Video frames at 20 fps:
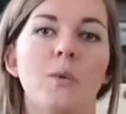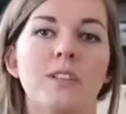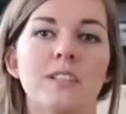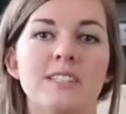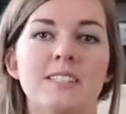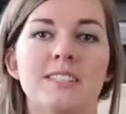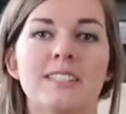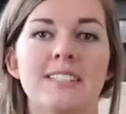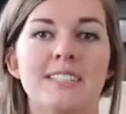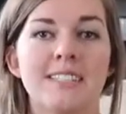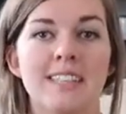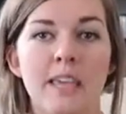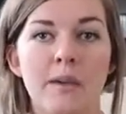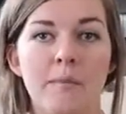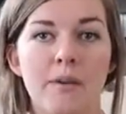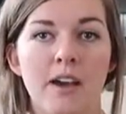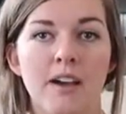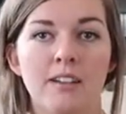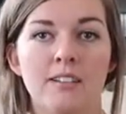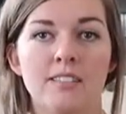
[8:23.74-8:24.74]
Well, this is the
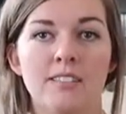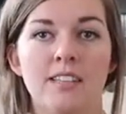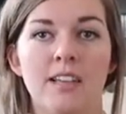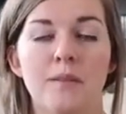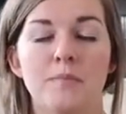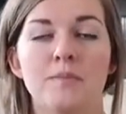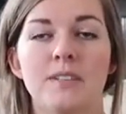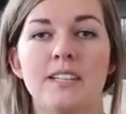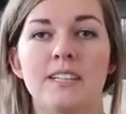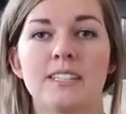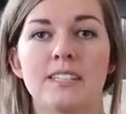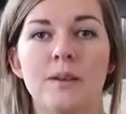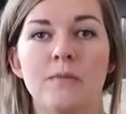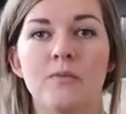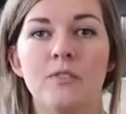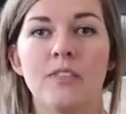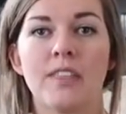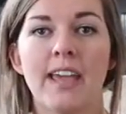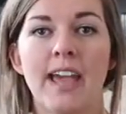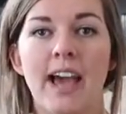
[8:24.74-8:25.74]
same concept,
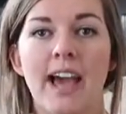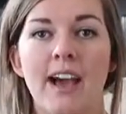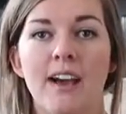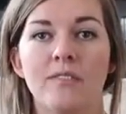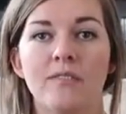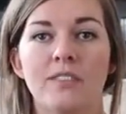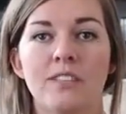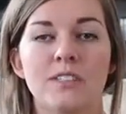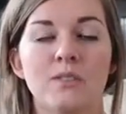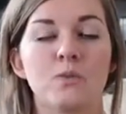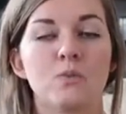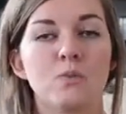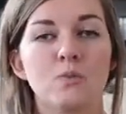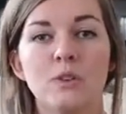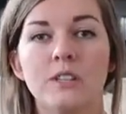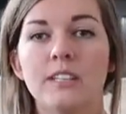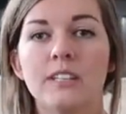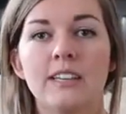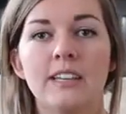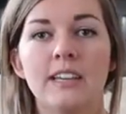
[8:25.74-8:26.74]
except for they have this
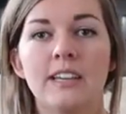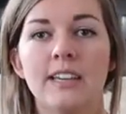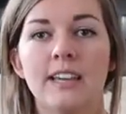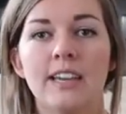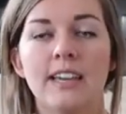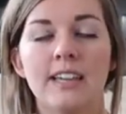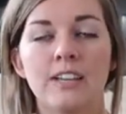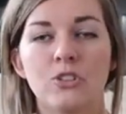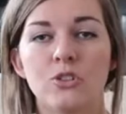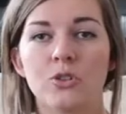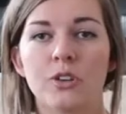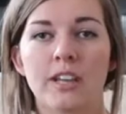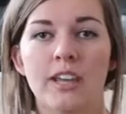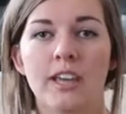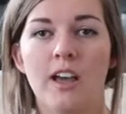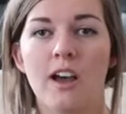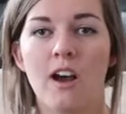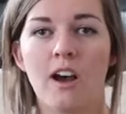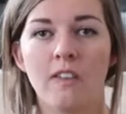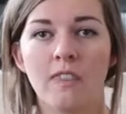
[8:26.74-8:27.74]
really
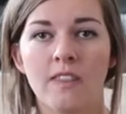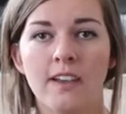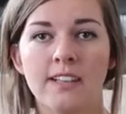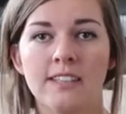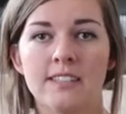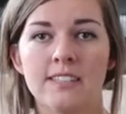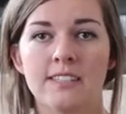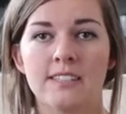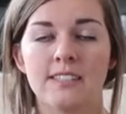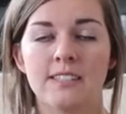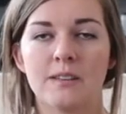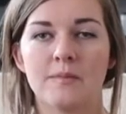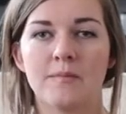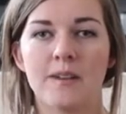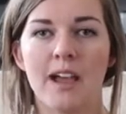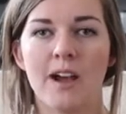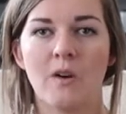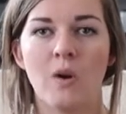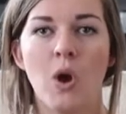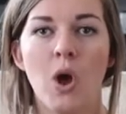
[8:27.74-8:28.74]
intricate online system
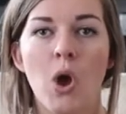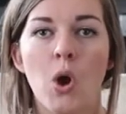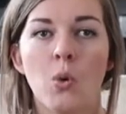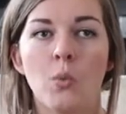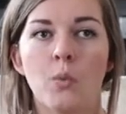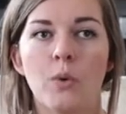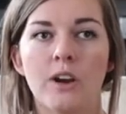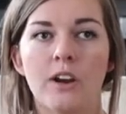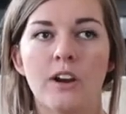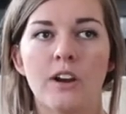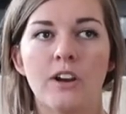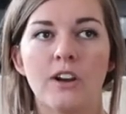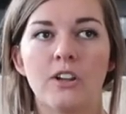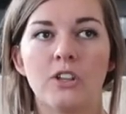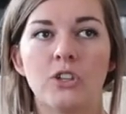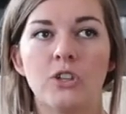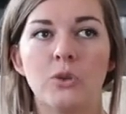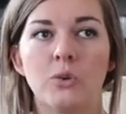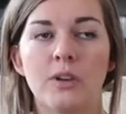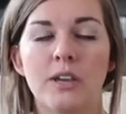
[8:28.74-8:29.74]
now
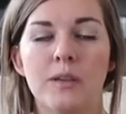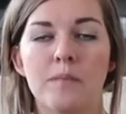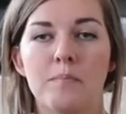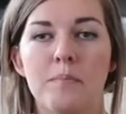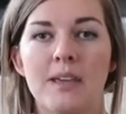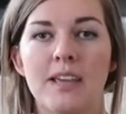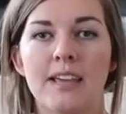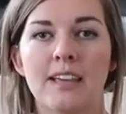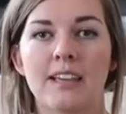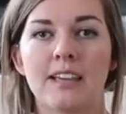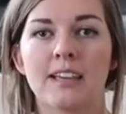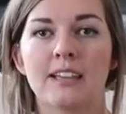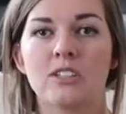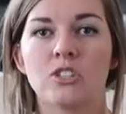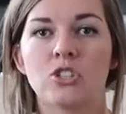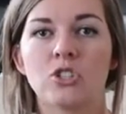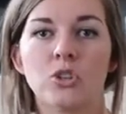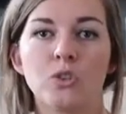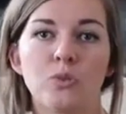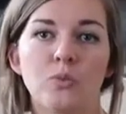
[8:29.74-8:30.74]
where you can pick
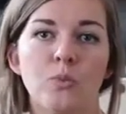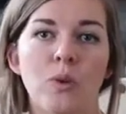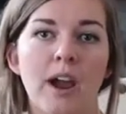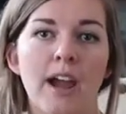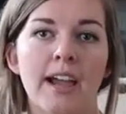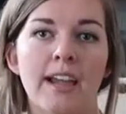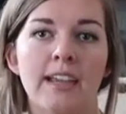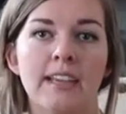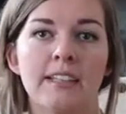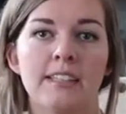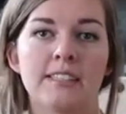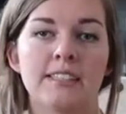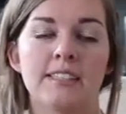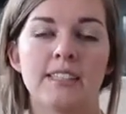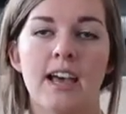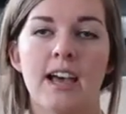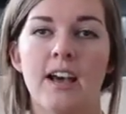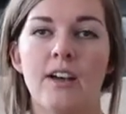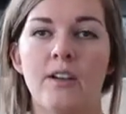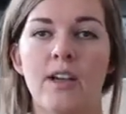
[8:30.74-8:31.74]
certain rides
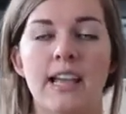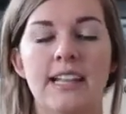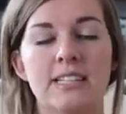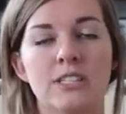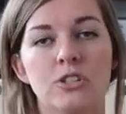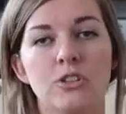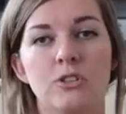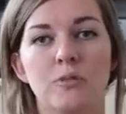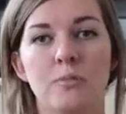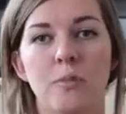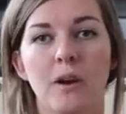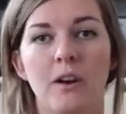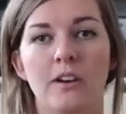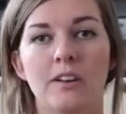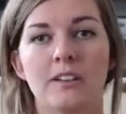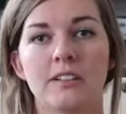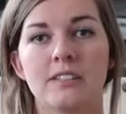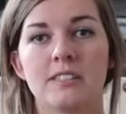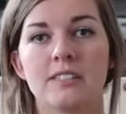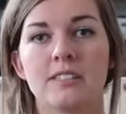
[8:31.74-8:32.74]
at certain
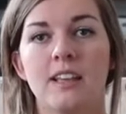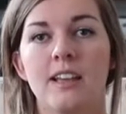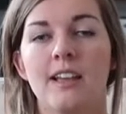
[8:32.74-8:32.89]
parks.